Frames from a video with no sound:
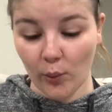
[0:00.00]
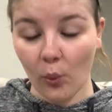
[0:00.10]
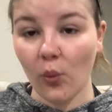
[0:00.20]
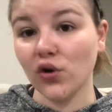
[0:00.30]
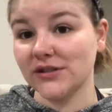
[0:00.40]

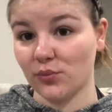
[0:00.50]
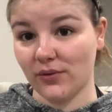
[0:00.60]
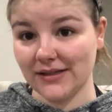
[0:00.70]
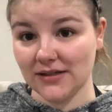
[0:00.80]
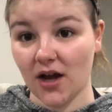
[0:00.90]
Wasn't
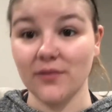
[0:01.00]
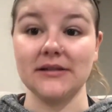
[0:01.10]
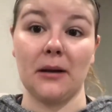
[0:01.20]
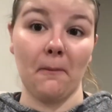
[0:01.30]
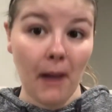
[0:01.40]
pleasant. I was
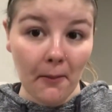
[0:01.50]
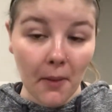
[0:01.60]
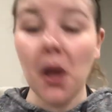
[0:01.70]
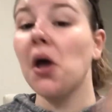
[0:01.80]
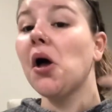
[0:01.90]
like, Mum,
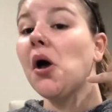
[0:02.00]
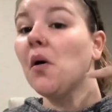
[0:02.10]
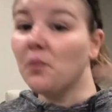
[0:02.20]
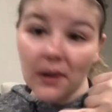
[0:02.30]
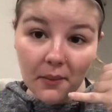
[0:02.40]

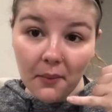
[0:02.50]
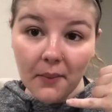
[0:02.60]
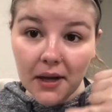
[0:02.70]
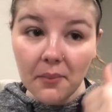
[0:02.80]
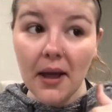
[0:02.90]
bring my
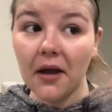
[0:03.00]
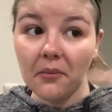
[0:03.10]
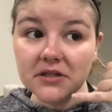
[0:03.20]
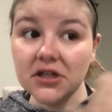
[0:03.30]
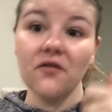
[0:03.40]
makeup bag
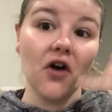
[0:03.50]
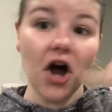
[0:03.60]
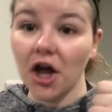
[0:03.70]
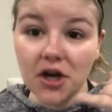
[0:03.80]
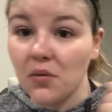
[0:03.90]
and my stuff,
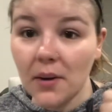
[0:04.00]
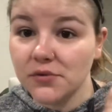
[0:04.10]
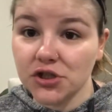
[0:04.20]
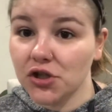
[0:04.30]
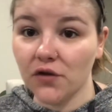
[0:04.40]
I need to wipe
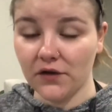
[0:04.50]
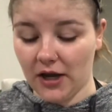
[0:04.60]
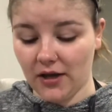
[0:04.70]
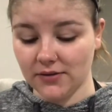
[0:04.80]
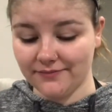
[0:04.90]
my shit off
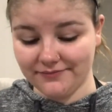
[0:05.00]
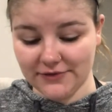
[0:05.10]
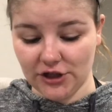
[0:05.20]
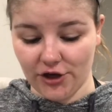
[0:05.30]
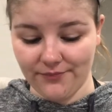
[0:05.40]
now.
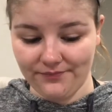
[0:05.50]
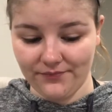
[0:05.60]
So